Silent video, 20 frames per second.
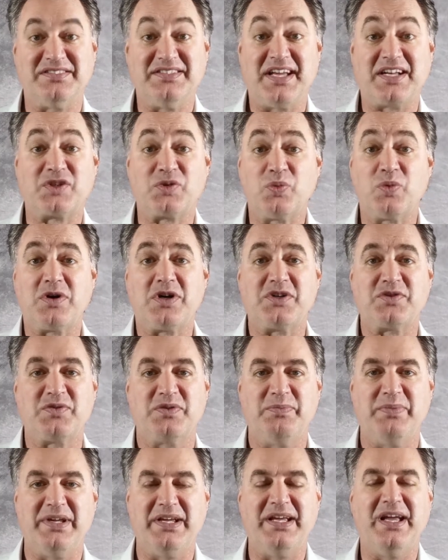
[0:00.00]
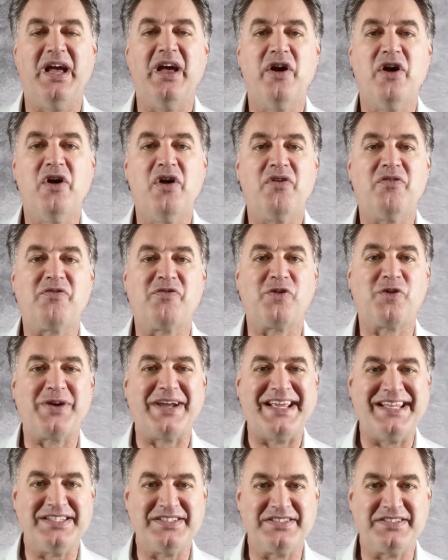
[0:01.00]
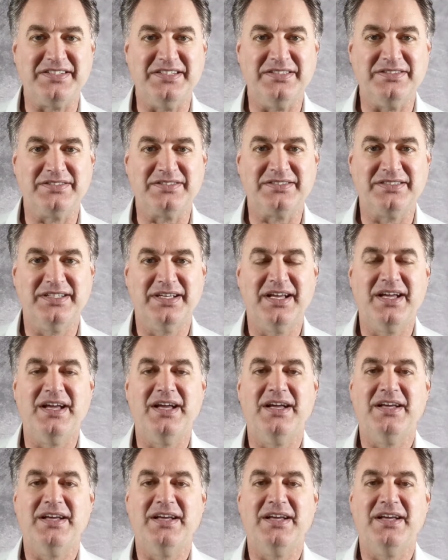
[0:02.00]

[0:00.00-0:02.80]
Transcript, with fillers: next words would be, for instance,